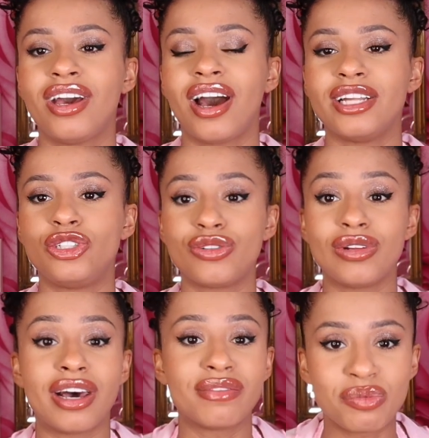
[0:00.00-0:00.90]
I do
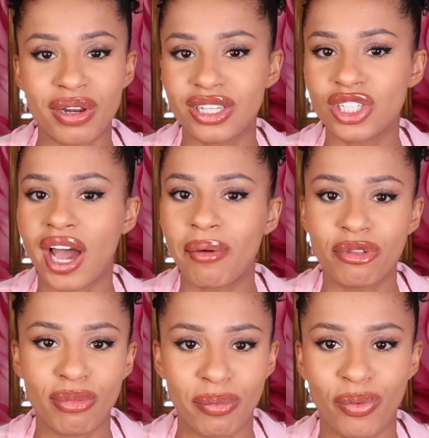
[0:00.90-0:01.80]
love spending time
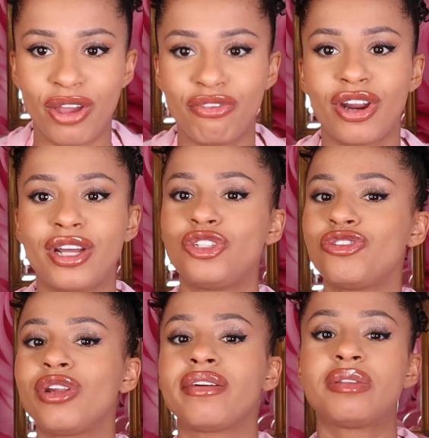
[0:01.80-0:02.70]
with my boyfriend. I
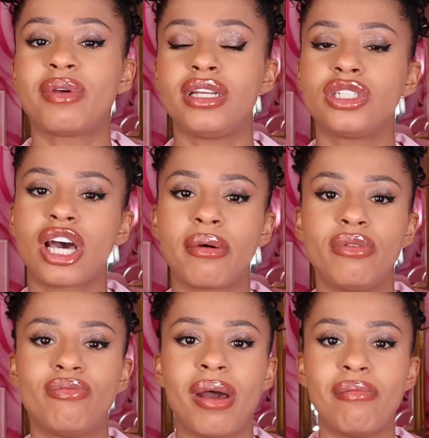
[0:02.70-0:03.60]
do love spending time
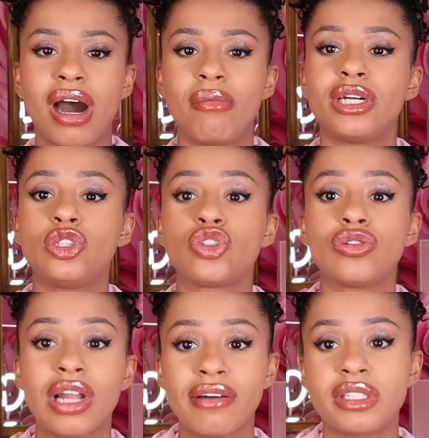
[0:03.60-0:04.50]
with my mum. I
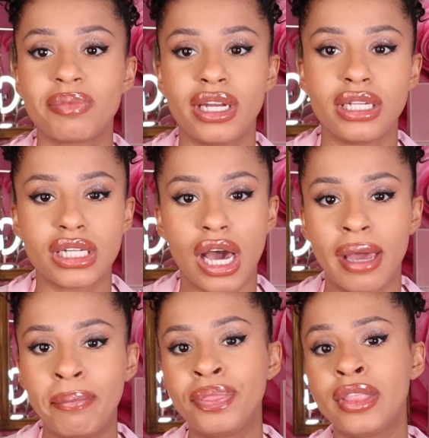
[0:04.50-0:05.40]
do love spending
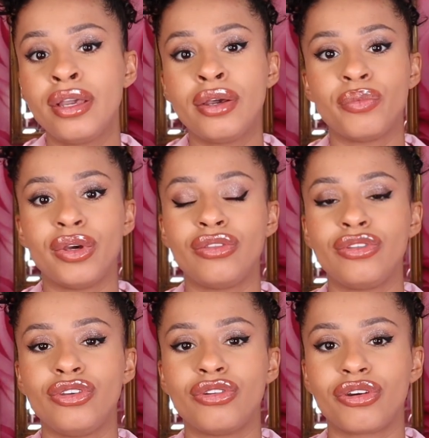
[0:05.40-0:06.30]
time
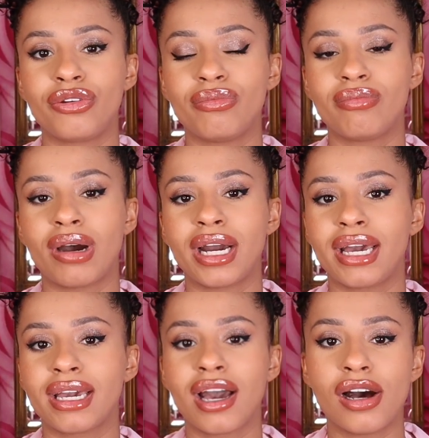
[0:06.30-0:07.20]
with, you know,
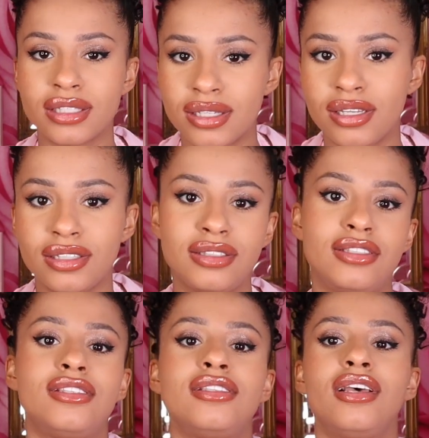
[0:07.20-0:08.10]
my
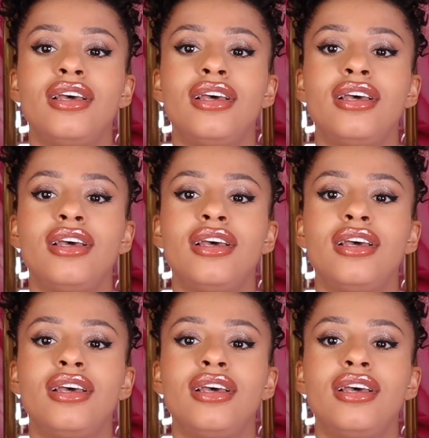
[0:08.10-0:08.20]
cousins.